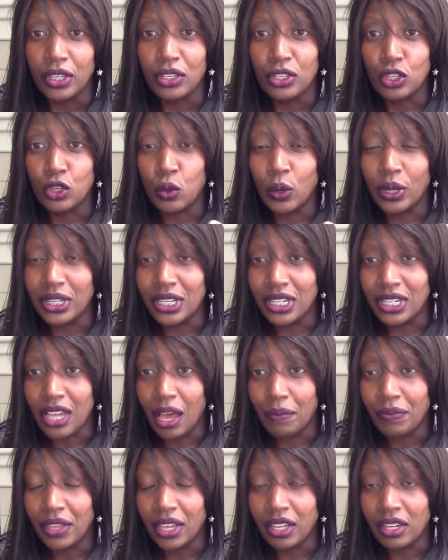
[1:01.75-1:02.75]
20
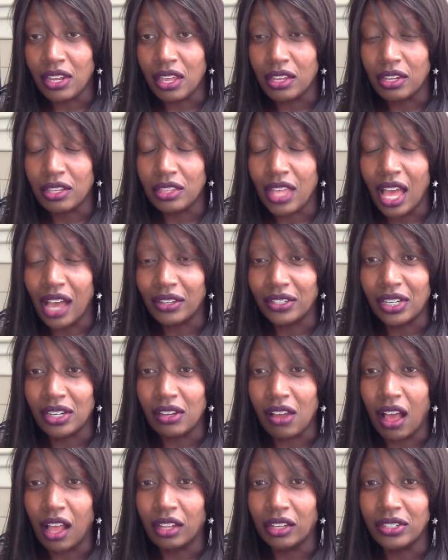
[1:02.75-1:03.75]
something thousand
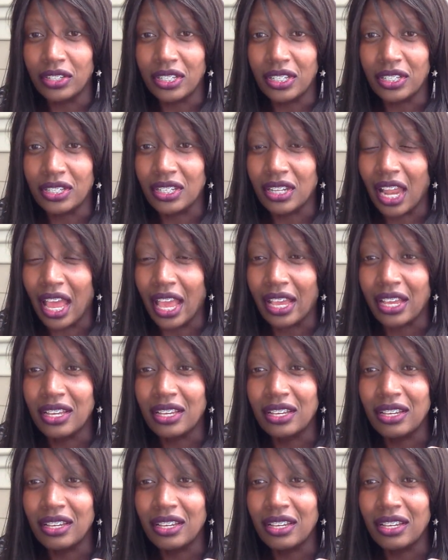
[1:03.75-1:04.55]
dollars is like